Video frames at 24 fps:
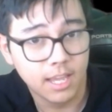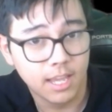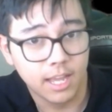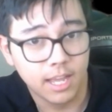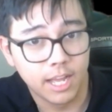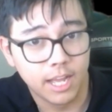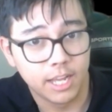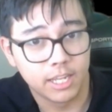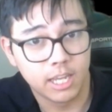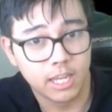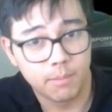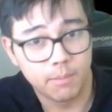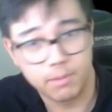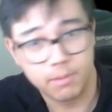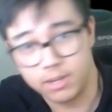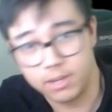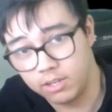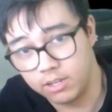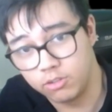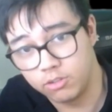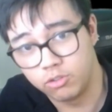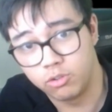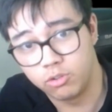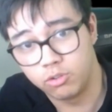coming
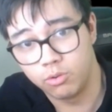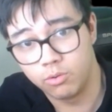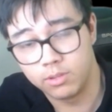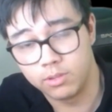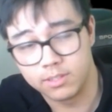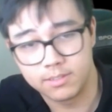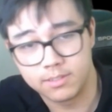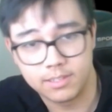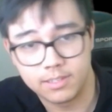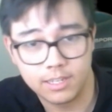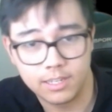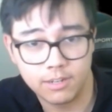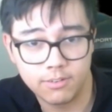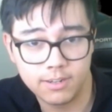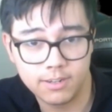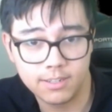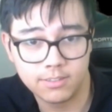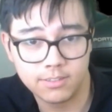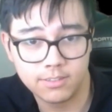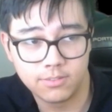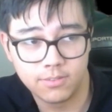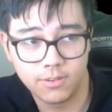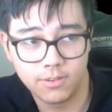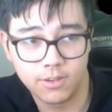into the series
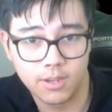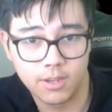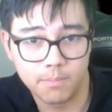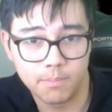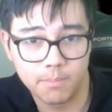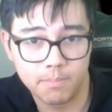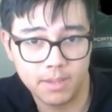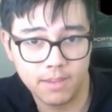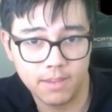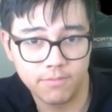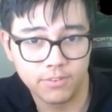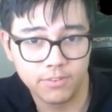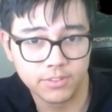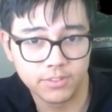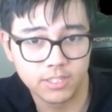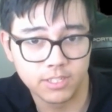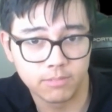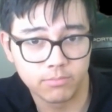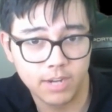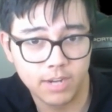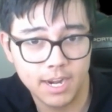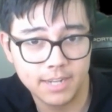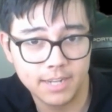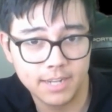to compete for some
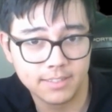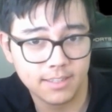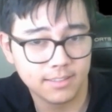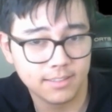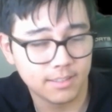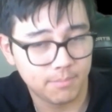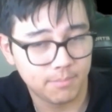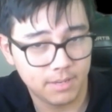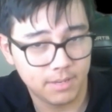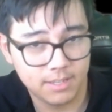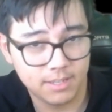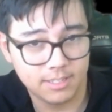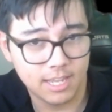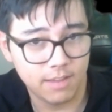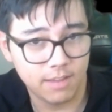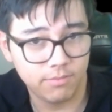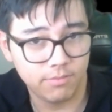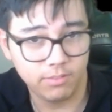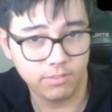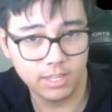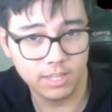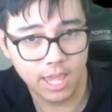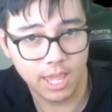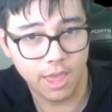races, I mean,
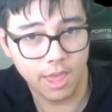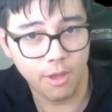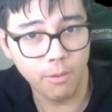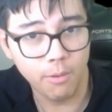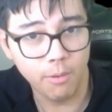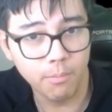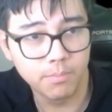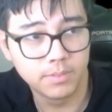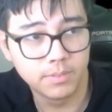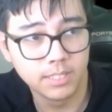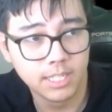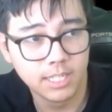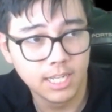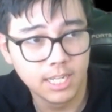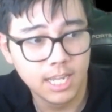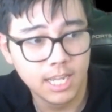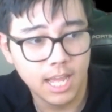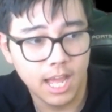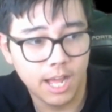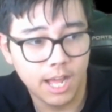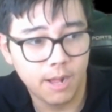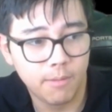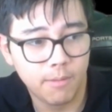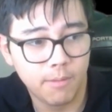definitely helped
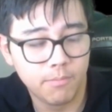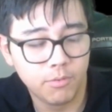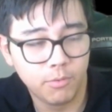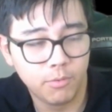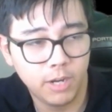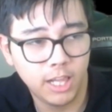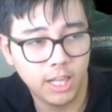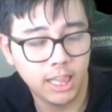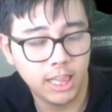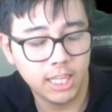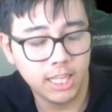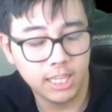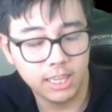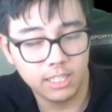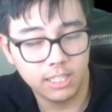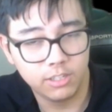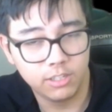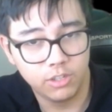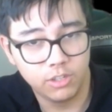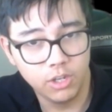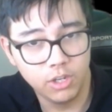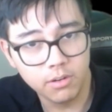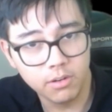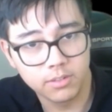the Wheeling
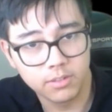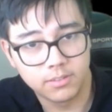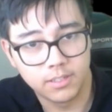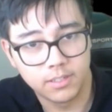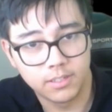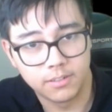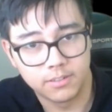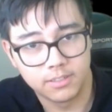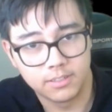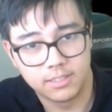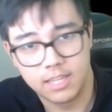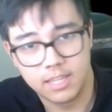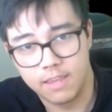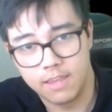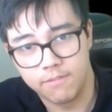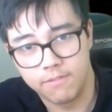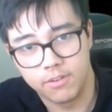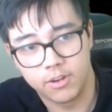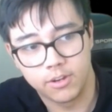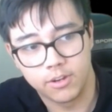Euro Series even of